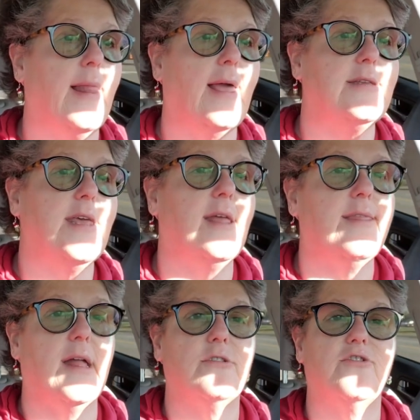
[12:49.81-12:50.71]
I like to hit
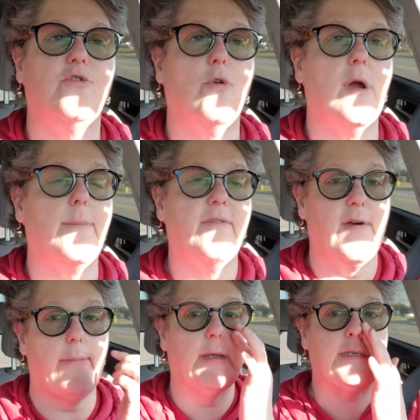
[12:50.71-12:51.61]
that store up if
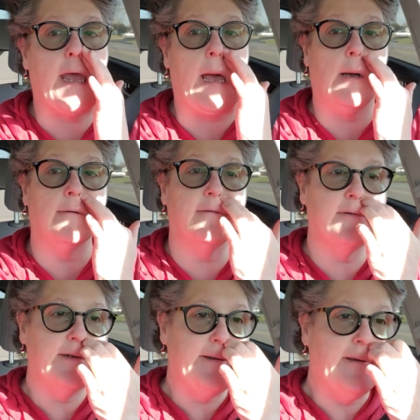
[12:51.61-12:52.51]
I'm in town.